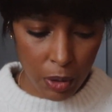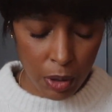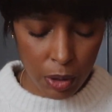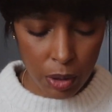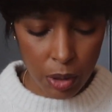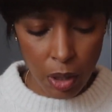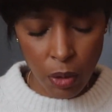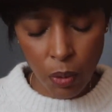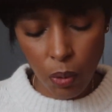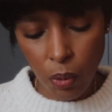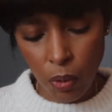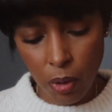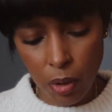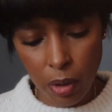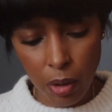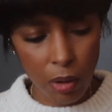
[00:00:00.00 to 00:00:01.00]
glow
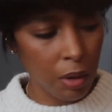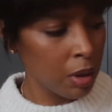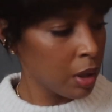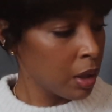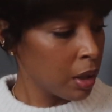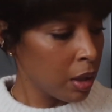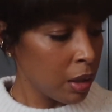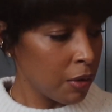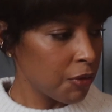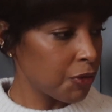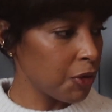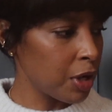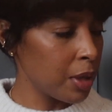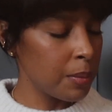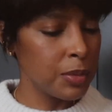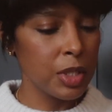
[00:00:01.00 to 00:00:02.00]
oil
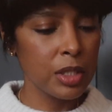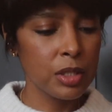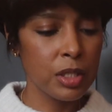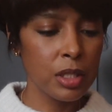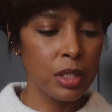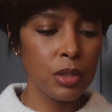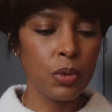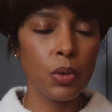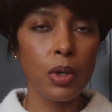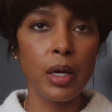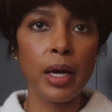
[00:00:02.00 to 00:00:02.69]
from Dior.